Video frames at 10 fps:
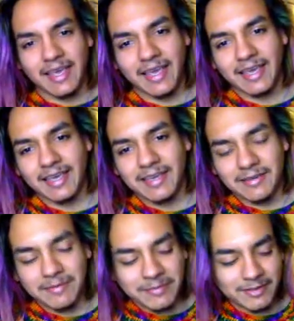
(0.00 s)

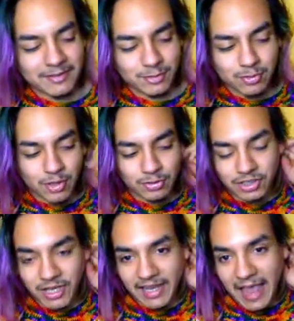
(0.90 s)
a
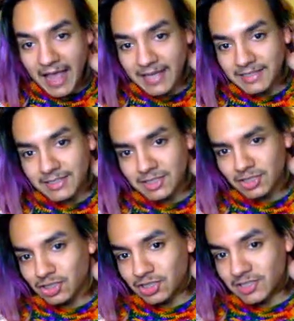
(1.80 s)
crochet addict
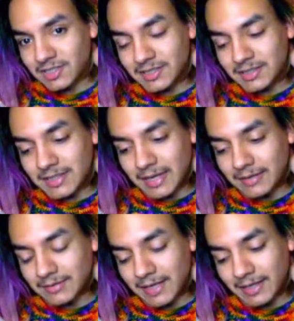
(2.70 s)
just sits
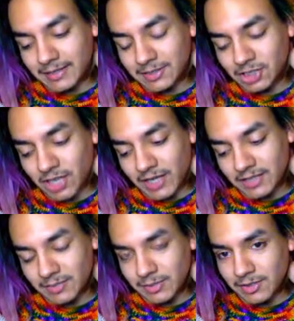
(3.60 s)
down and
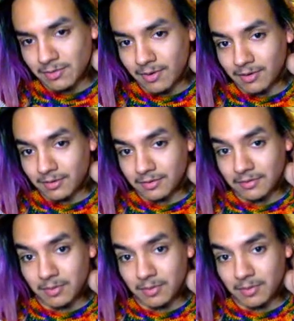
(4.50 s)
chats with you all